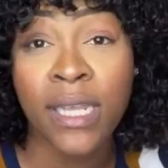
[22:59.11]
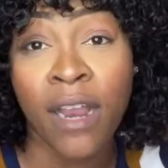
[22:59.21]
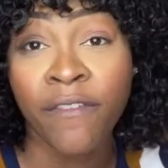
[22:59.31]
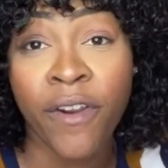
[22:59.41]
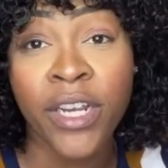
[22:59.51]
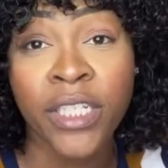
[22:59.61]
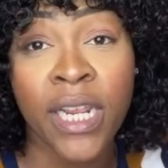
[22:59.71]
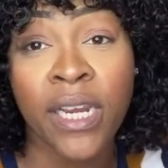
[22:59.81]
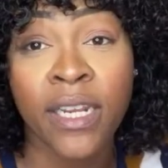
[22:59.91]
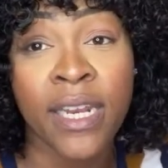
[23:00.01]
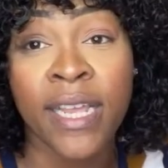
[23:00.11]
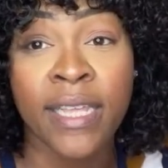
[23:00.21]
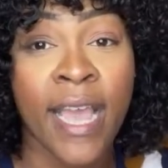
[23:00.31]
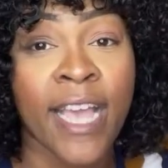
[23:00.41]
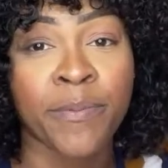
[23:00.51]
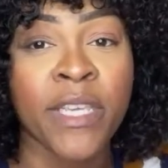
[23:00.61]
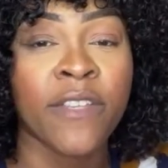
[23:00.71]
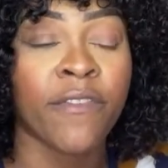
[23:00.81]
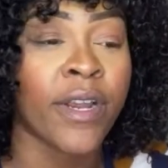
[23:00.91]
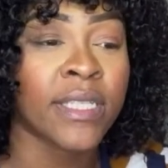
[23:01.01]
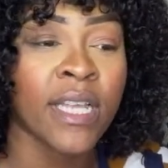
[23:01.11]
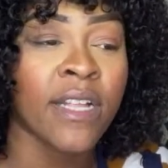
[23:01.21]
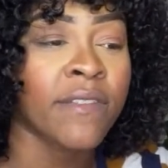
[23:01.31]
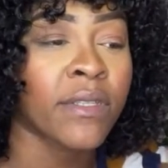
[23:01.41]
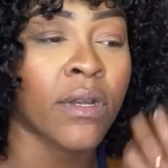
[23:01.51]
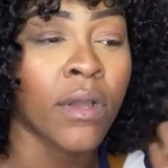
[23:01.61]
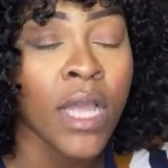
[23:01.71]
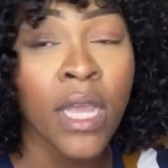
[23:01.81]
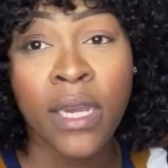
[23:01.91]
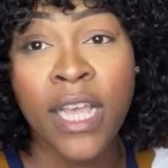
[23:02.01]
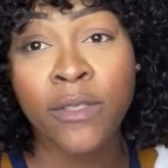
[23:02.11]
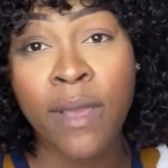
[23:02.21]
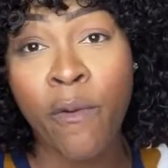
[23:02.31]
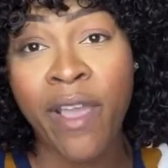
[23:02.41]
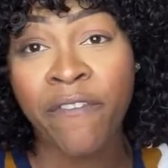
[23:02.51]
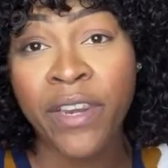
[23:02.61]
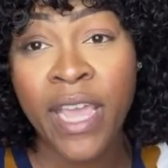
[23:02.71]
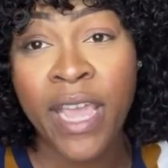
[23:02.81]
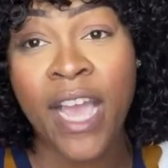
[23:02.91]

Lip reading: Unfortunately, the dead can't speak for itself. So that's why we have today.